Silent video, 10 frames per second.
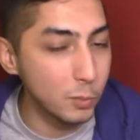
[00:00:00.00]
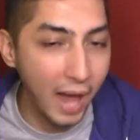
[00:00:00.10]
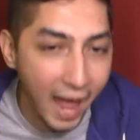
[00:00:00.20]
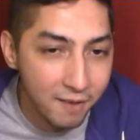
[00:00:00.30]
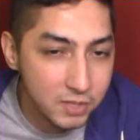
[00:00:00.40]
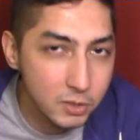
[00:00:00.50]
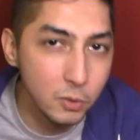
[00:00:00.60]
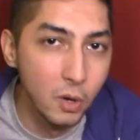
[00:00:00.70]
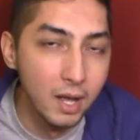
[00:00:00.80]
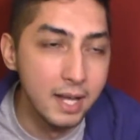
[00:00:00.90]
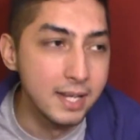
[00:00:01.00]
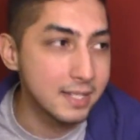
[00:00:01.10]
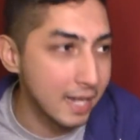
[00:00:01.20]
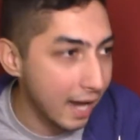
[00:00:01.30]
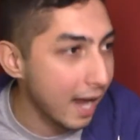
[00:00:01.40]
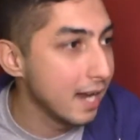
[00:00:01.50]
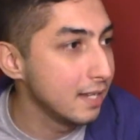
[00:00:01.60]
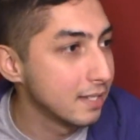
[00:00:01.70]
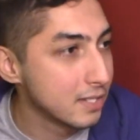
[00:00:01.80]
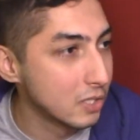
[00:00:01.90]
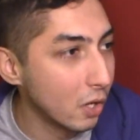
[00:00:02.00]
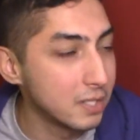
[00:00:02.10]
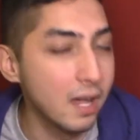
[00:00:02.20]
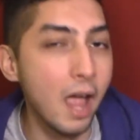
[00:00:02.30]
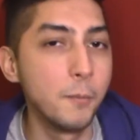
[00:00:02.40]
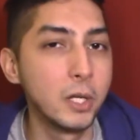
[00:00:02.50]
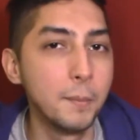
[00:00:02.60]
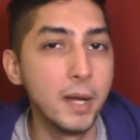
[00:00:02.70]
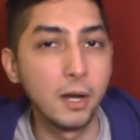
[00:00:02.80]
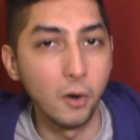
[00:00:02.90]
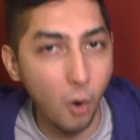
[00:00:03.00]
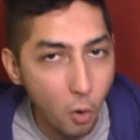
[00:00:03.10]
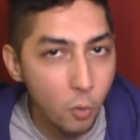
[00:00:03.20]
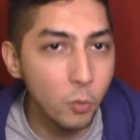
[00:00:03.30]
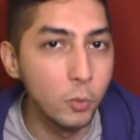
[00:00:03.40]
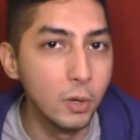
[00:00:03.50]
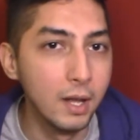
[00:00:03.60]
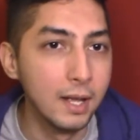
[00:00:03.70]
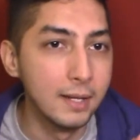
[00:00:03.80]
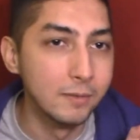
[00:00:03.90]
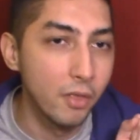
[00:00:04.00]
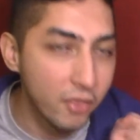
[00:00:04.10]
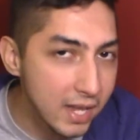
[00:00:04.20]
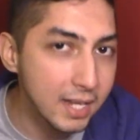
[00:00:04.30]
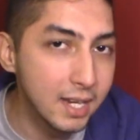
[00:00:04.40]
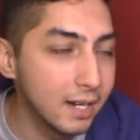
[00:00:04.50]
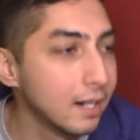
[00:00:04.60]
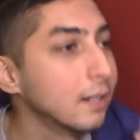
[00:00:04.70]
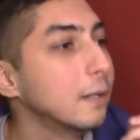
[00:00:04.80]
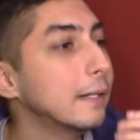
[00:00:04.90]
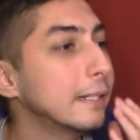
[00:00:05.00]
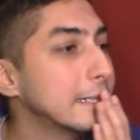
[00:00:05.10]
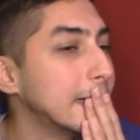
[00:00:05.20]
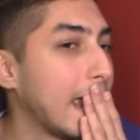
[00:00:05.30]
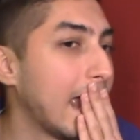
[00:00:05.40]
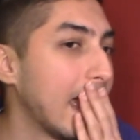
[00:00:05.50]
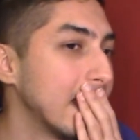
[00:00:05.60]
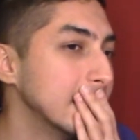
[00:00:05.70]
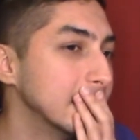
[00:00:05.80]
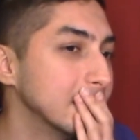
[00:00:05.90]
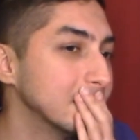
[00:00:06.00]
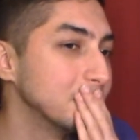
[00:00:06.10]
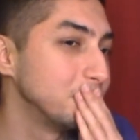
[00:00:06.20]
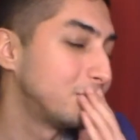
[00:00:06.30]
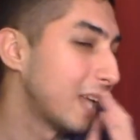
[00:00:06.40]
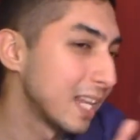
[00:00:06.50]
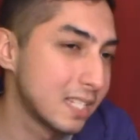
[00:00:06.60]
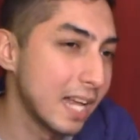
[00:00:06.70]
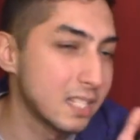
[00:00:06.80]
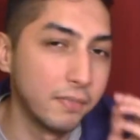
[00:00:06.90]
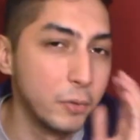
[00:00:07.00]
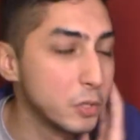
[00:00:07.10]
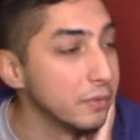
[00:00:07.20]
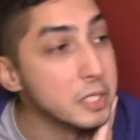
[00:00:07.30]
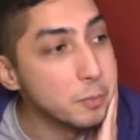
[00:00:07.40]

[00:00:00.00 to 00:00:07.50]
We have to say, hey, this is our time. We're gonna make our own thing here, and that's the future of esports.